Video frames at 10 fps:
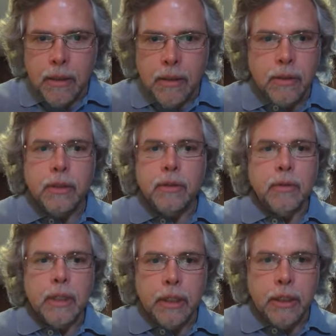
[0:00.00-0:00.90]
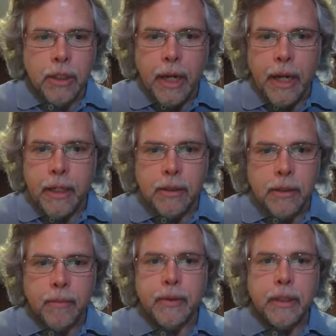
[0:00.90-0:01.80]
You see, you initiated
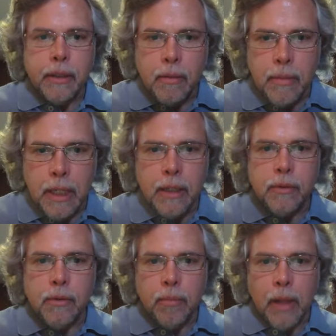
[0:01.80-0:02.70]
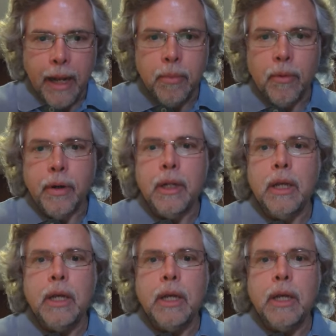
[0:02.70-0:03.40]
something to me through Blackboard.